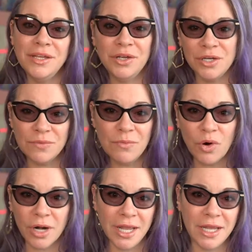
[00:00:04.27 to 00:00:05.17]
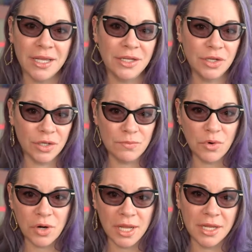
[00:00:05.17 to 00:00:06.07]
Good morning. Good
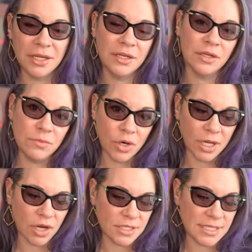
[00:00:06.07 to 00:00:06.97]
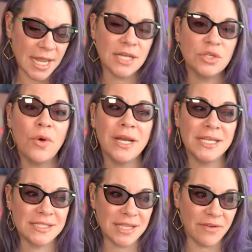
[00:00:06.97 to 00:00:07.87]
morning. Good morning. On day
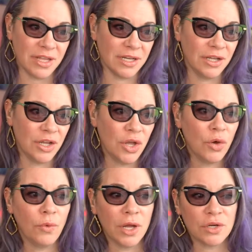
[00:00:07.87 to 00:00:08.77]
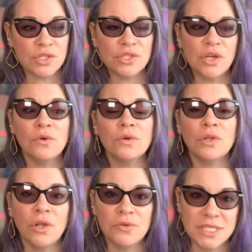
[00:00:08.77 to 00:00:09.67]
27, we are so
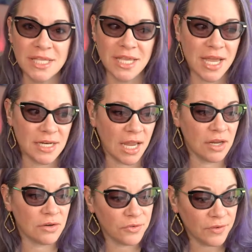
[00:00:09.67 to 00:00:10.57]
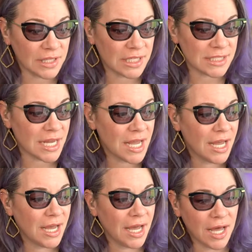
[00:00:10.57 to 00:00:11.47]
close to the end. I can feel it.
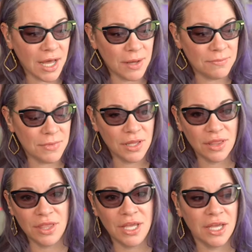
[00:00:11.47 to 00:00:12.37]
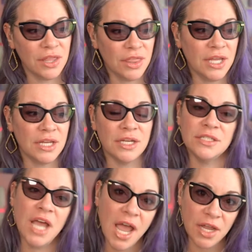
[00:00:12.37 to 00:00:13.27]
Um, the the
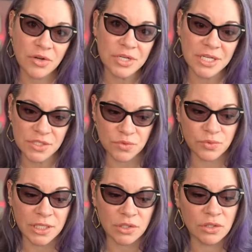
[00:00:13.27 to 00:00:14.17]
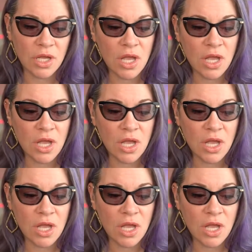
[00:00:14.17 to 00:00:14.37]
tired is real.